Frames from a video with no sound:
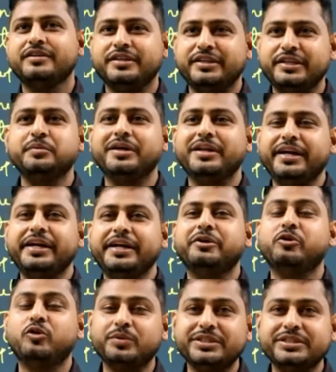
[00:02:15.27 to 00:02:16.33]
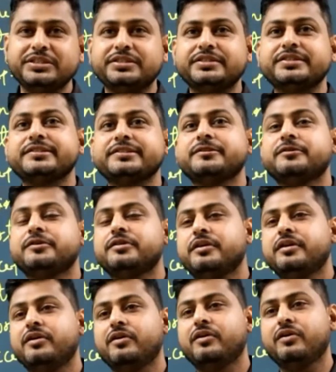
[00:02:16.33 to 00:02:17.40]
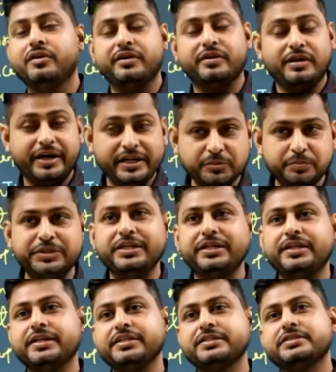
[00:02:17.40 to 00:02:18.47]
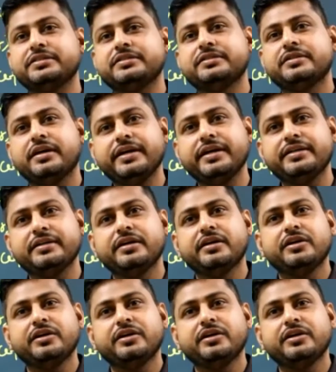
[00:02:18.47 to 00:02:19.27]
Email ID, domains, or IP address, right?